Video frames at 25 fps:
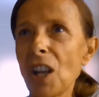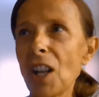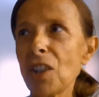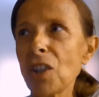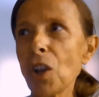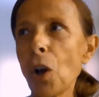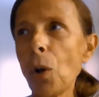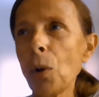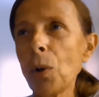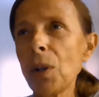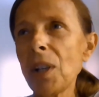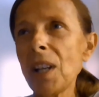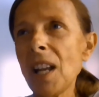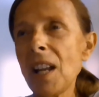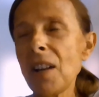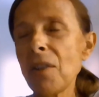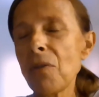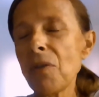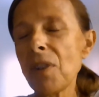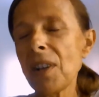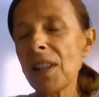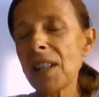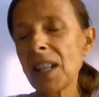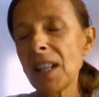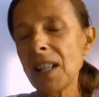only in
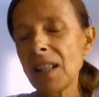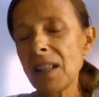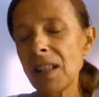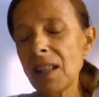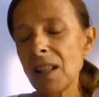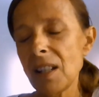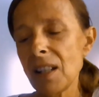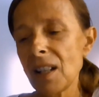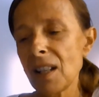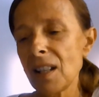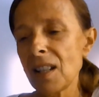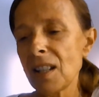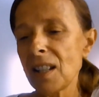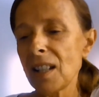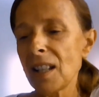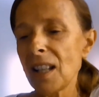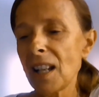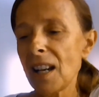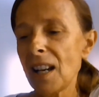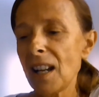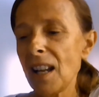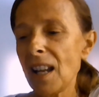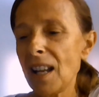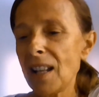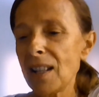recent years
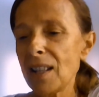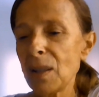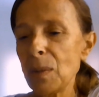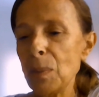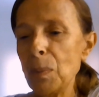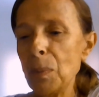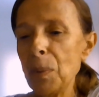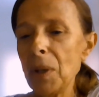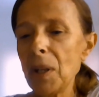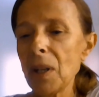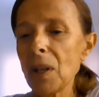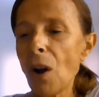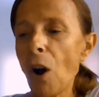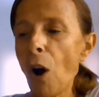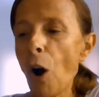that it's been